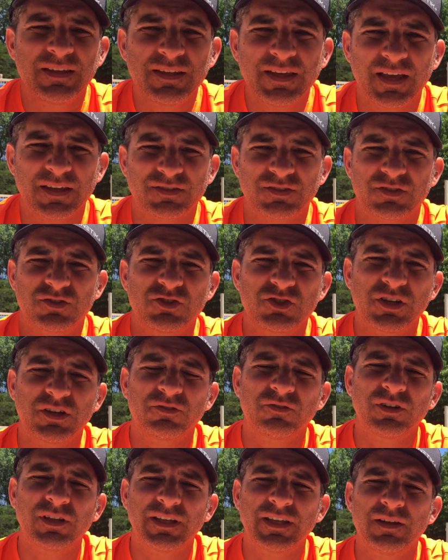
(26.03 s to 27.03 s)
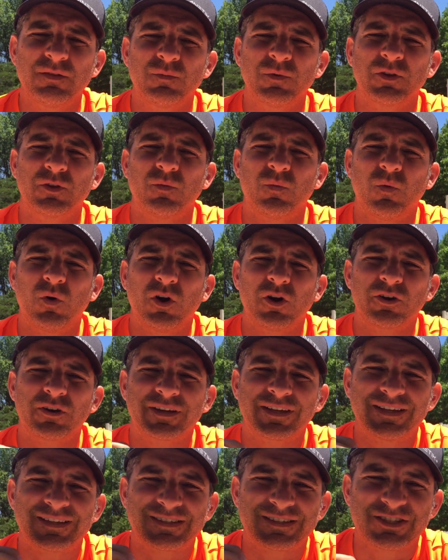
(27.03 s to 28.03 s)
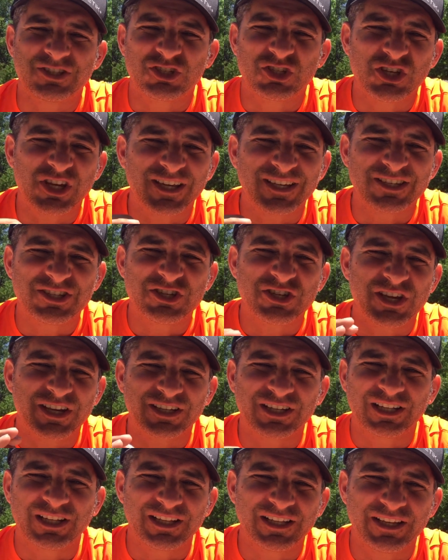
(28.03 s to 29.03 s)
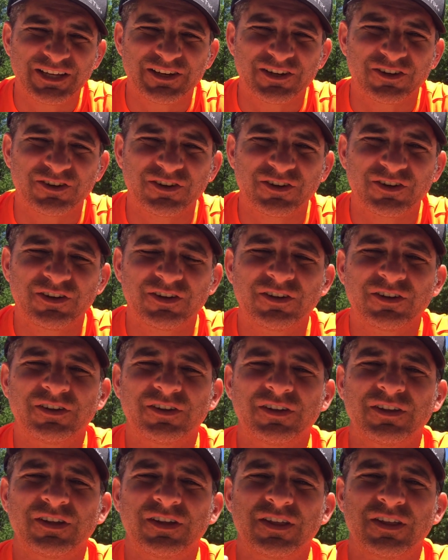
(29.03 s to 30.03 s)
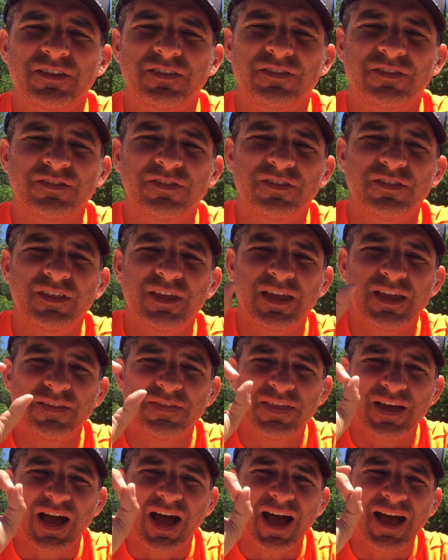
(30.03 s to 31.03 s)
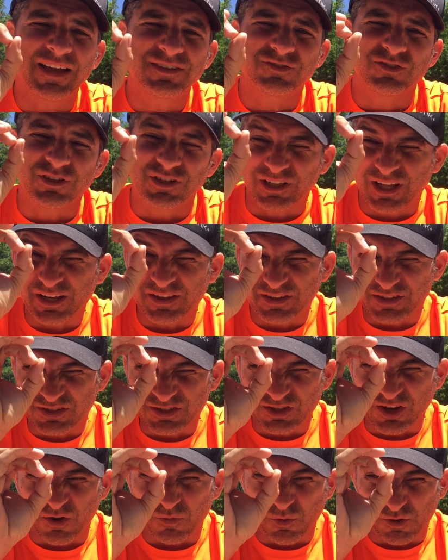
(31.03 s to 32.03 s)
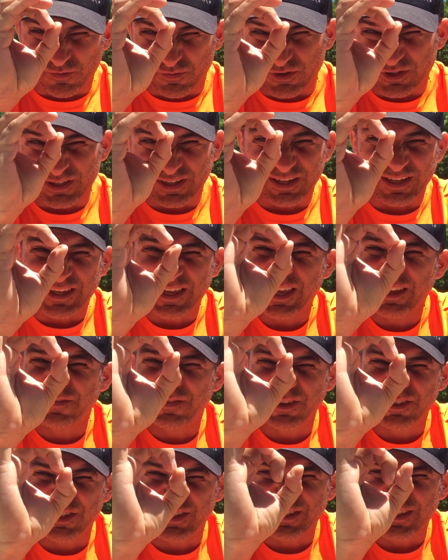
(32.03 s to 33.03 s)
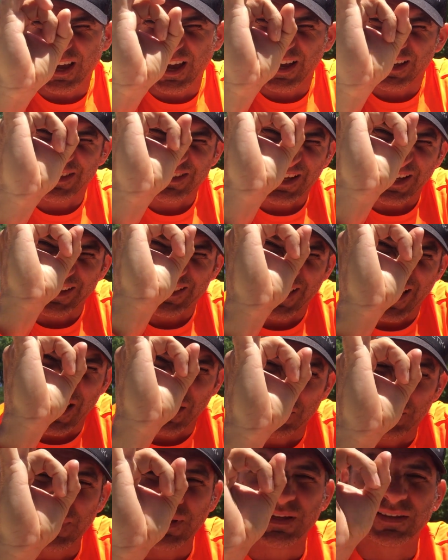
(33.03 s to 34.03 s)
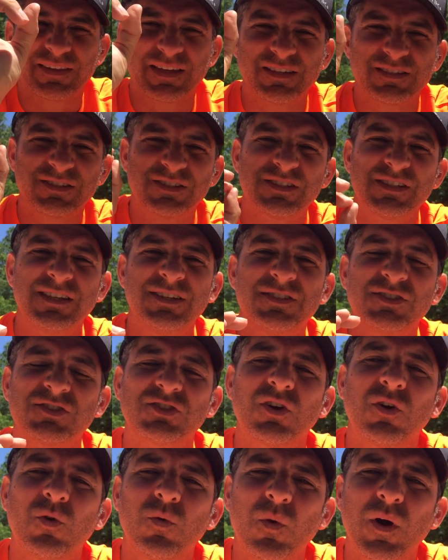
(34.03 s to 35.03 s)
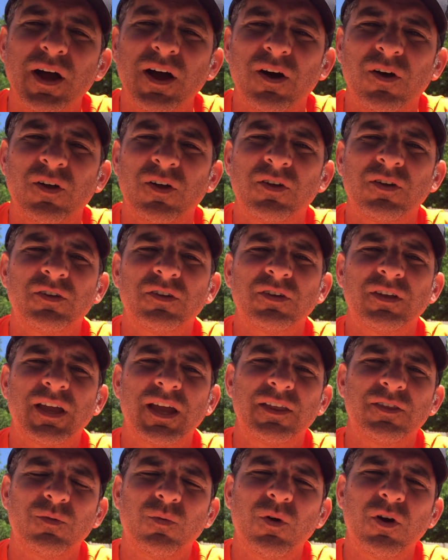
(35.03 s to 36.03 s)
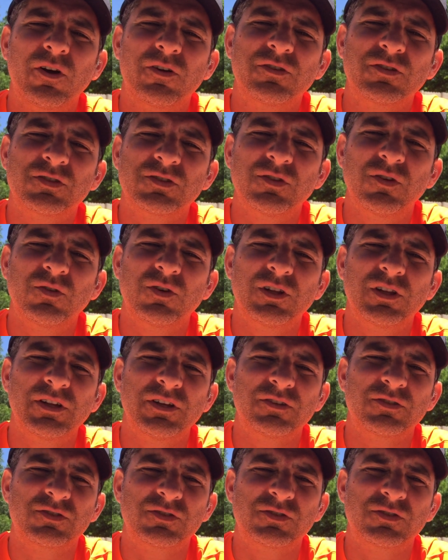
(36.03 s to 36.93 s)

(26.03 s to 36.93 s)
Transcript: Yes, generally when the water gets gin clear, the eyes on a lot of these saltwater fish, like kingfish's eyes, like that big, they see so well, and the water is so clear.